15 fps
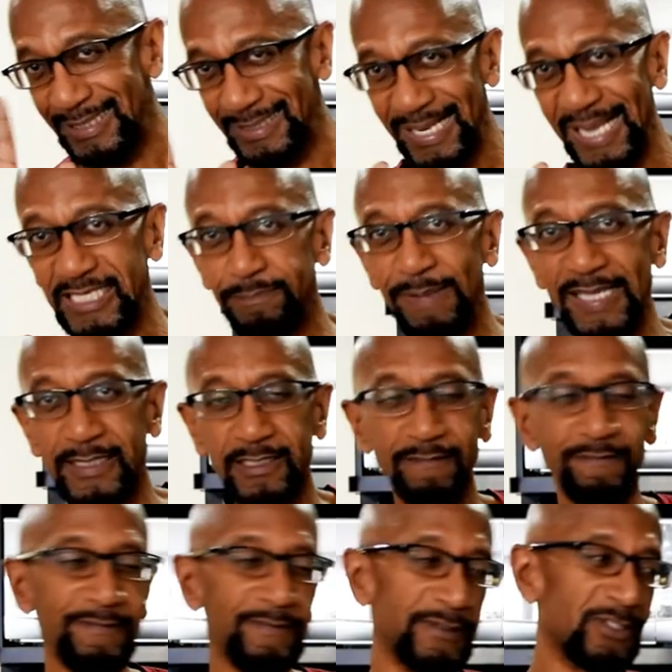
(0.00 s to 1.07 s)
Expensive.
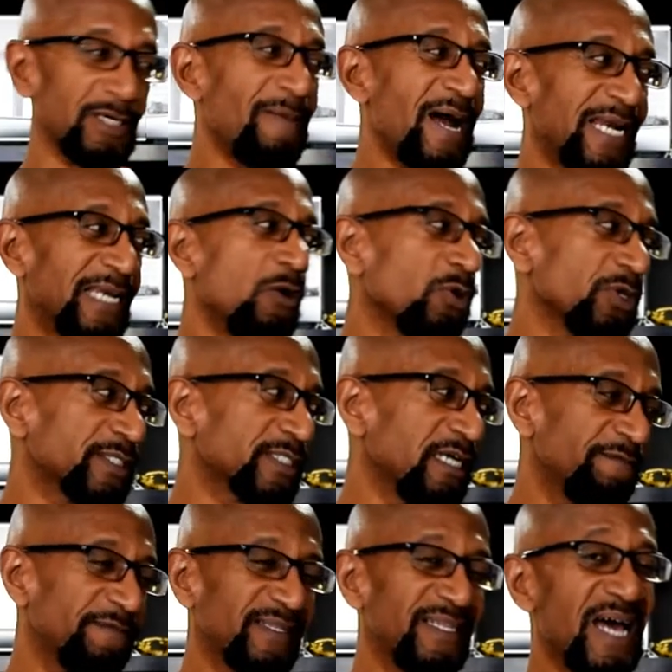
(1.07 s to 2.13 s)
So I buy the local
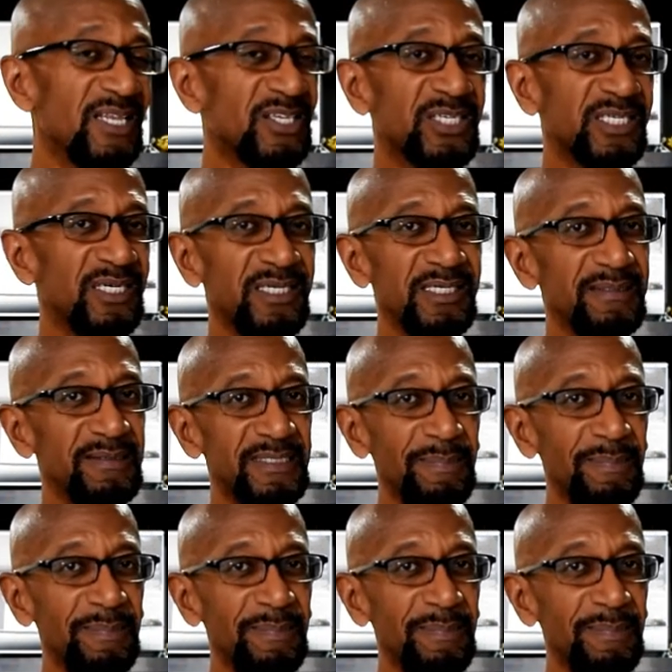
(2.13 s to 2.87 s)
stuff. Not as good to